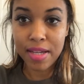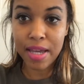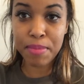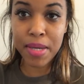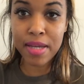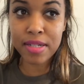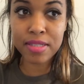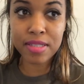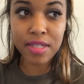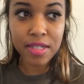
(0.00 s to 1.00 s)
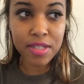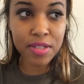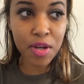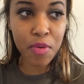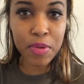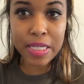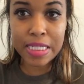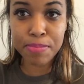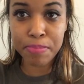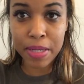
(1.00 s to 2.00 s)
Amen. And, you know, we
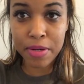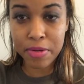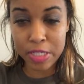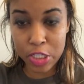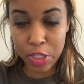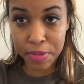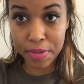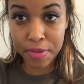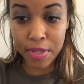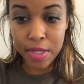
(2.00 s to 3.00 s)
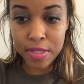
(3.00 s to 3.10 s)
just better each other.